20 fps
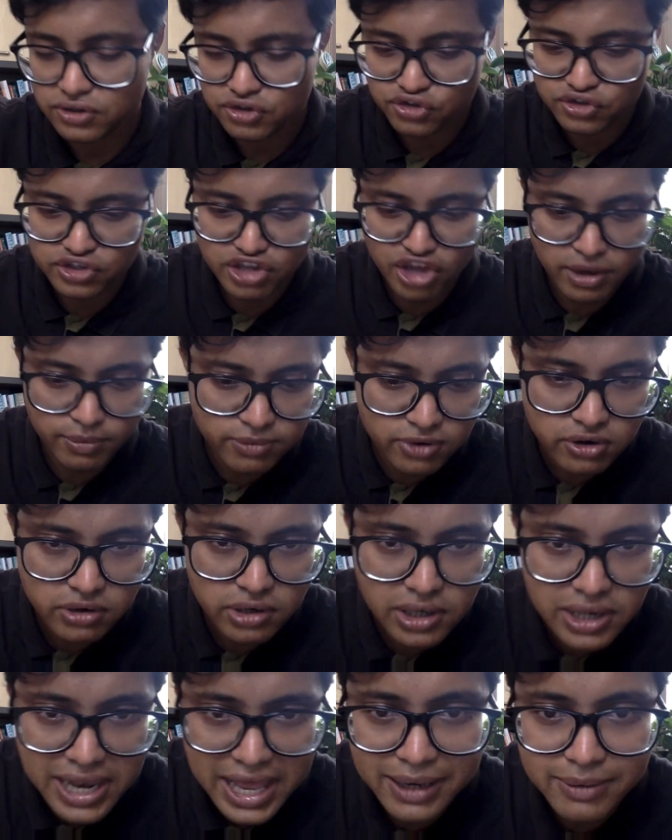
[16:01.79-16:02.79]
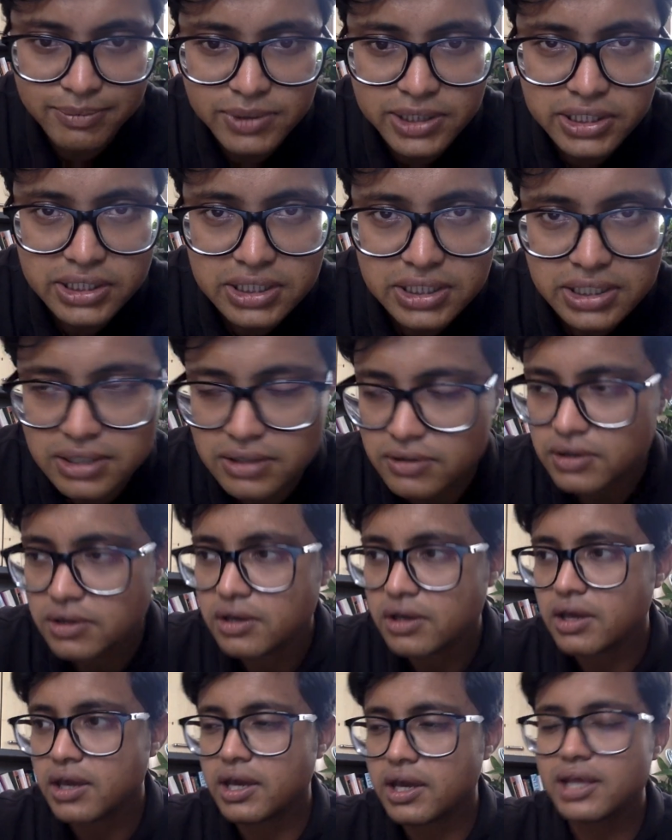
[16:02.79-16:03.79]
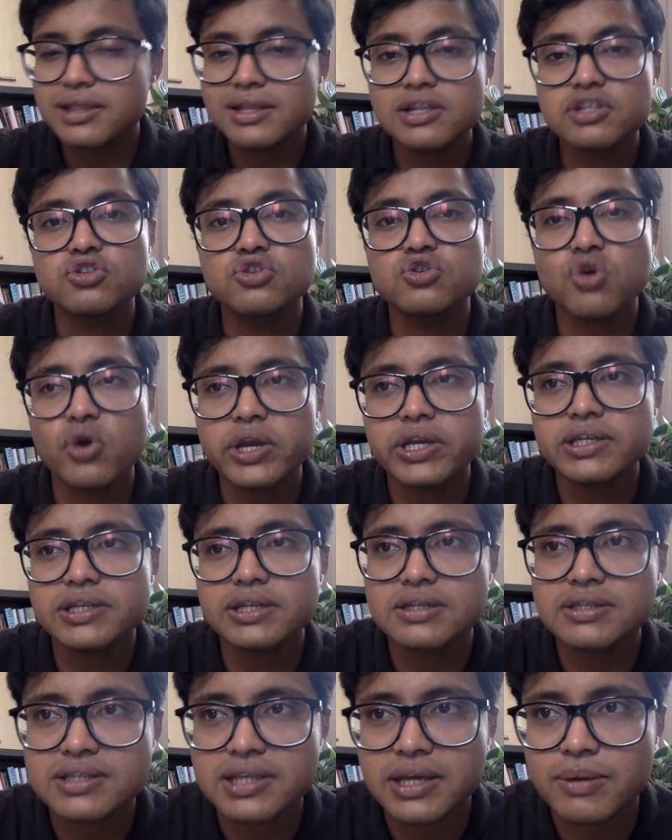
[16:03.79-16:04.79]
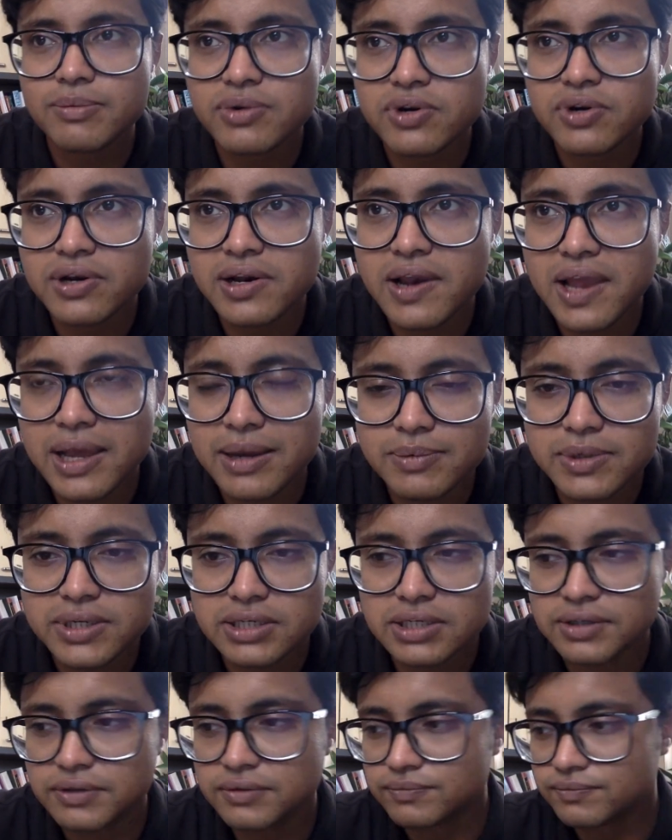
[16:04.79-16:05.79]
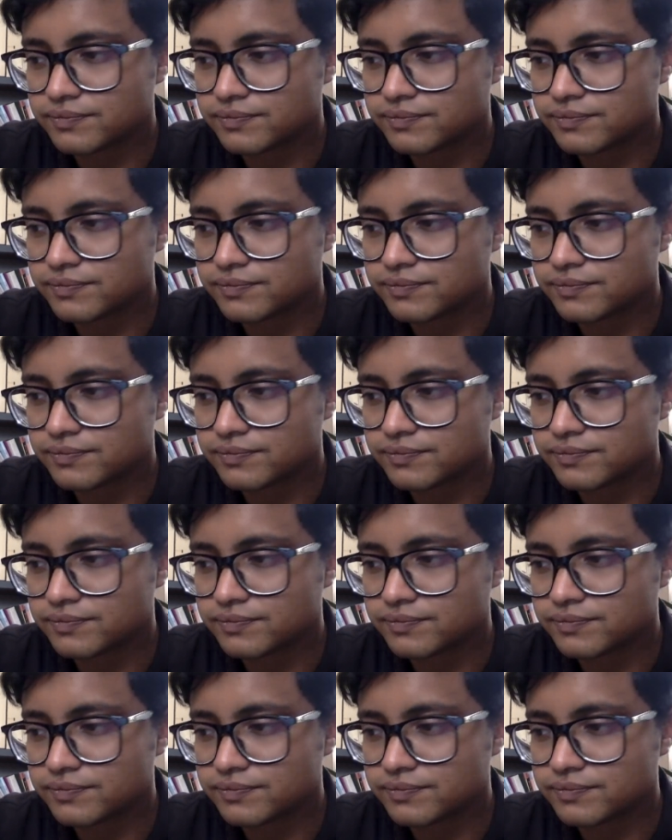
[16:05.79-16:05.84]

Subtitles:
several liability, and then joint and several liability.